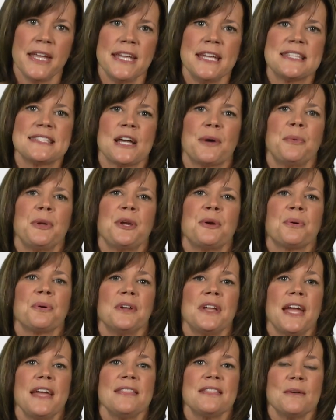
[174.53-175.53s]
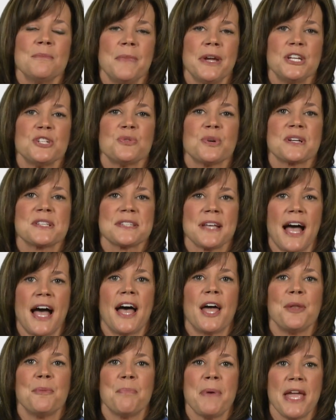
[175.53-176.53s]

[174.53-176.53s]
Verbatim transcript: It's that we create the matrix on